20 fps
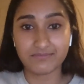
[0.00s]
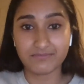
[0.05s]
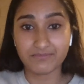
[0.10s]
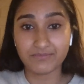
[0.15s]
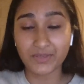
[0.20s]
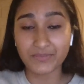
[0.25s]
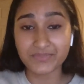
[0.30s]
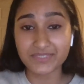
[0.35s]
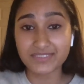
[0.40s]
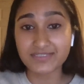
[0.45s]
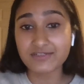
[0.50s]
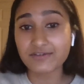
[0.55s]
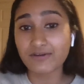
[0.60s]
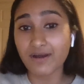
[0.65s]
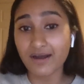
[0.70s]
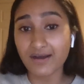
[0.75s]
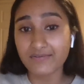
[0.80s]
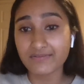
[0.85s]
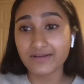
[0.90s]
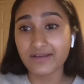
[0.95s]
bumped into
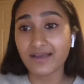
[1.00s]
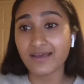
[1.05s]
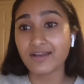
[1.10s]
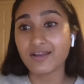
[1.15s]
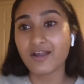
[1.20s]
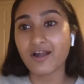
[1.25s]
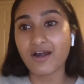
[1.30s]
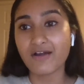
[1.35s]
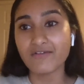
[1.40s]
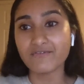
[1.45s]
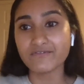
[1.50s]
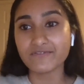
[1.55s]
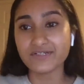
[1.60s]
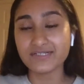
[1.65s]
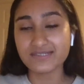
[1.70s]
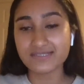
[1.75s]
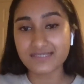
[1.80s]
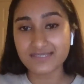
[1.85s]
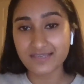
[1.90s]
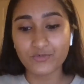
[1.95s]
Ava at a
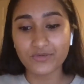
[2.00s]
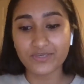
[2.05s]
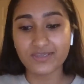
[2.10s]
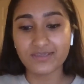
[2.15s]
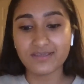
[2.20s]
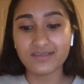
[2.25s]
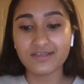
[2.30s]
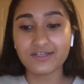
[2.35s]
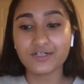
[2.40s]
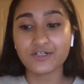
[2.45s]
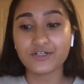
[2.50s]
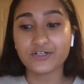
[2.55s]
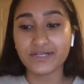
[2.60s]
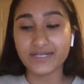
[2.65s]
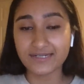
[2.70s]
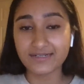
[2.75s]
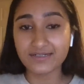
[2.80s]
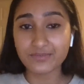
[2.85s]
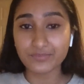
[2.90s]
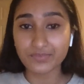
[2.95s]
conference, we
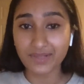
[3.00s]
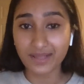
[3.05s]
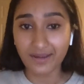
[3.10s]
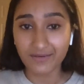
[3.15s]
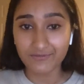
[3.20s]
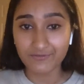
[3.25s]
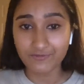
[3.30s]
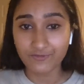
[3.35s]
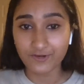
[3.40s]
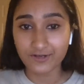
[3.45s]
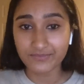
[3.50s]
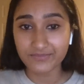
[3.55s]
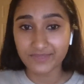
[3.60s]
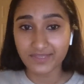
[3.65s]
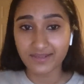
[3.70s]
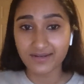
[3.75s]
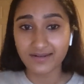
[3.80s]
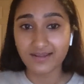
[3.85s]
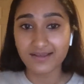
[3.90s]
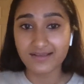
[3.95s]
created a platform
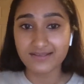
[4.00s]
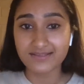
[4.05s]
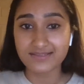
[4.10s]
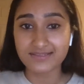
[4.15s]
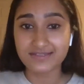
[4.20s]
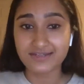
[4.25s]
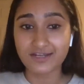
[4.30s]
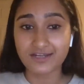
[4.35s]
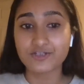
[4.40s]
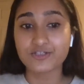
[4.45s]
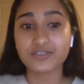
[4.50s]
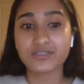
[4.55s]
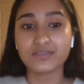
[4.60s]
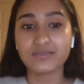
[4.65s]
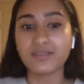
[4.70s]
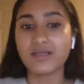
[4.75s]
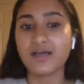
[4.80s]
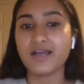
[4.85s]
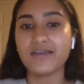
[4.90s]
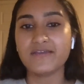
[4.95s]
that has touched the
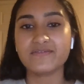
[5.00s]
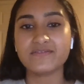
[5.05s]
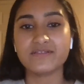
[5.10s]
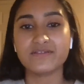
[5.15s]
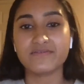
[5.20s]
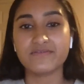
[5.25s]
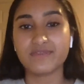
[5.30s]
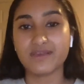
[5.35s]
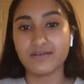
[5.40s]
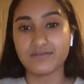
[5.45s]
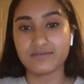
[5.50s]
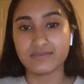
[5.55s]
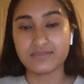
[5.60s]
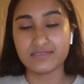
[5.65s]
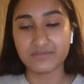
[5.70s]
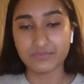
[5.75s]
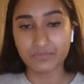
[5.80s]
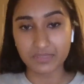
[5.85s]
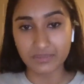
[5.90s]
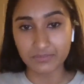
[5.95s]
lives of thousands
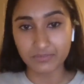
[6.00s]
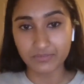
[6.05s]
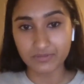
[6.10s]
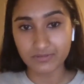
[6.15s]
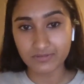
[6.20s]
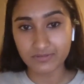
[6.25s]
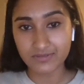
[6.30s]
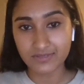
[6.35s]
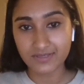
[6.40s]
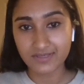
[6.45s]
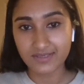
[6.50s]
of people